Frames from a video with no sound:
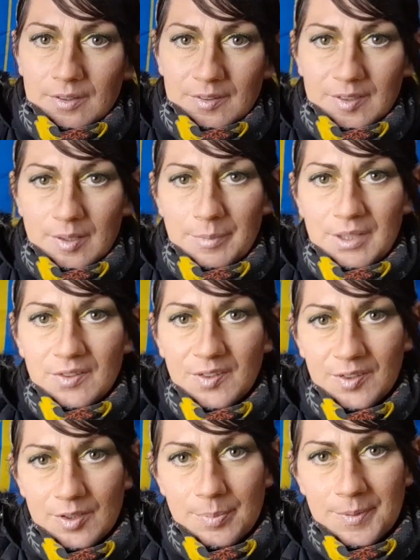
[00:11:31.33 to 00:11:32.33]
Something
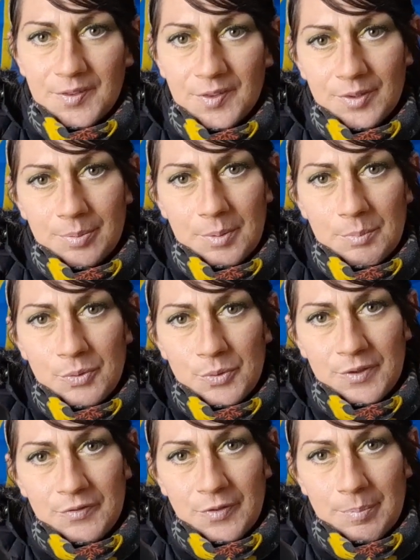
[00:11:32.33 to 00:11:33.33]
super, super
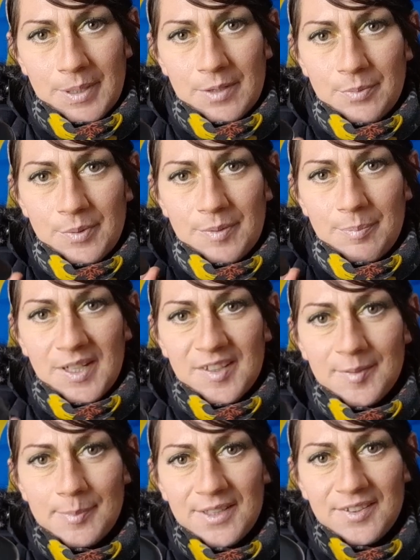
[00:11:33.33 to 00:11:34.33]
important for people with
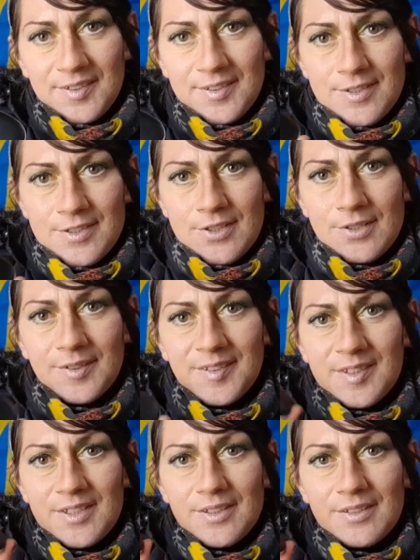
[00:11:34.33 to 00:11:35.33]
pacemakers to know is
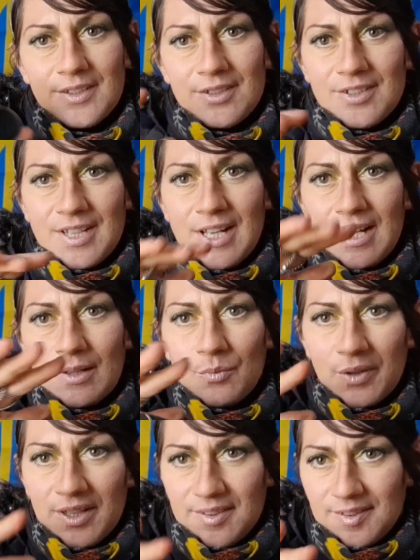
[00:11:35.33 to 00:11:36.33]
that you can't
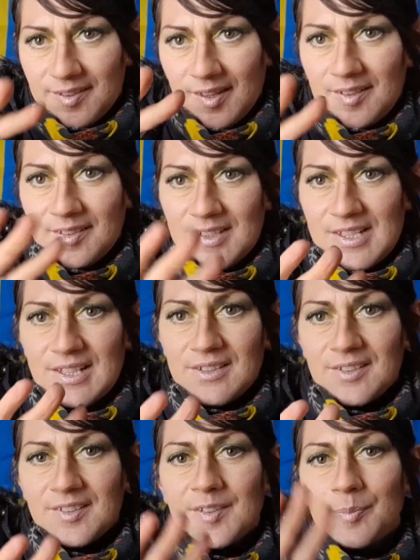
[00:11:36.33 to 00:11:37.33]
wear this as a
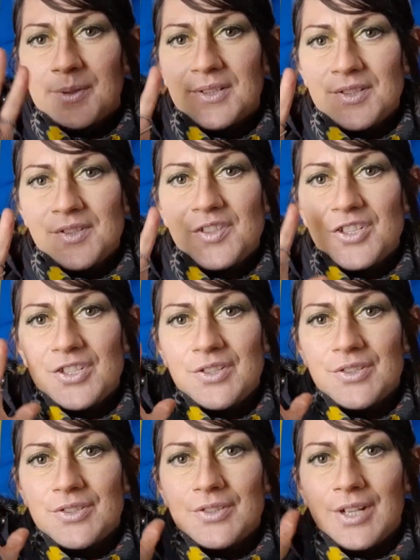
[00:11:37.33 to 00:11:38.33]
necklace, because
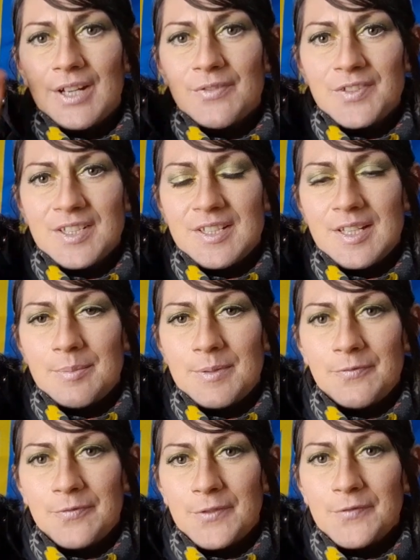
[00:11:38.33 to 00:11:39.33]
you have to keep
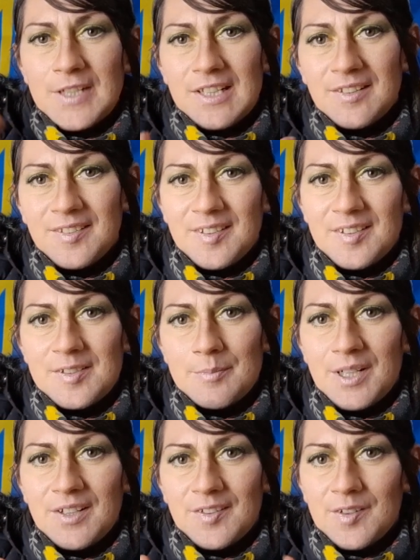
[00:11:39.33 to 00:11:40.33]
it 15
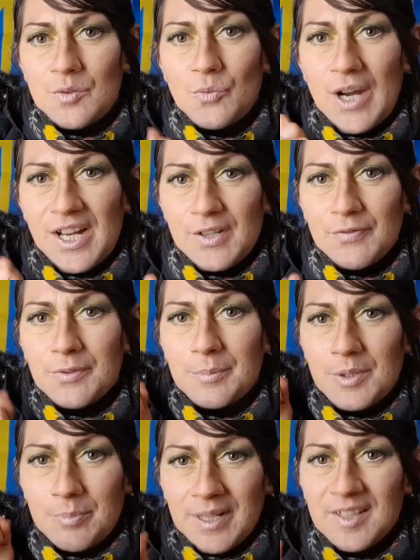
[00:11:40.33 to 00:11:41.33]
centimeters away from
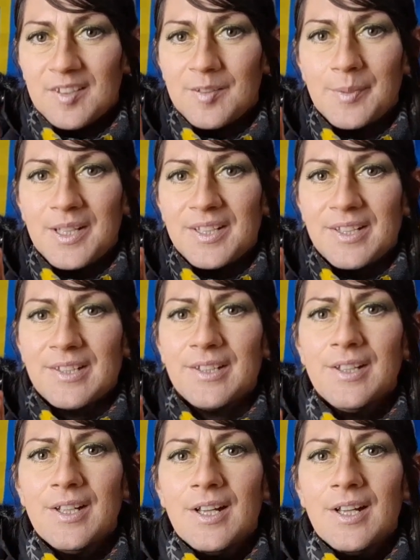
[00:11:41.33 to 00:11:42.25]
your pacemaker.